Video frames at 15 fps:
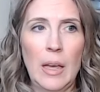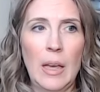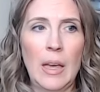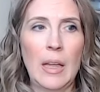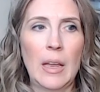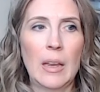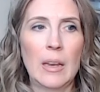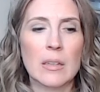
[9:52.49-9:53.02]

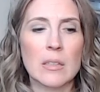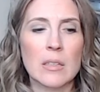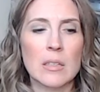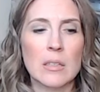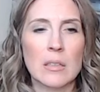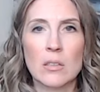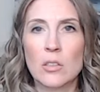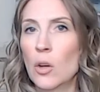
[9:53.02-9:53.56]
and
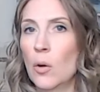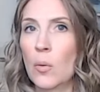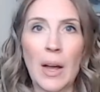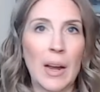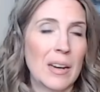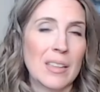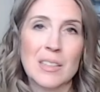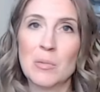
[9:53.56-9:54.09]
no
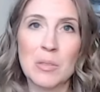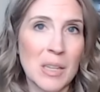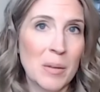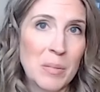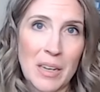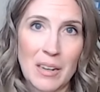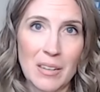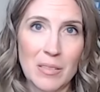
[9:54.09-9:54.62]
guidance was
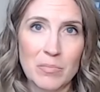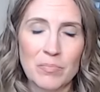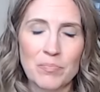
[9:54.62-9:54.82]
updated.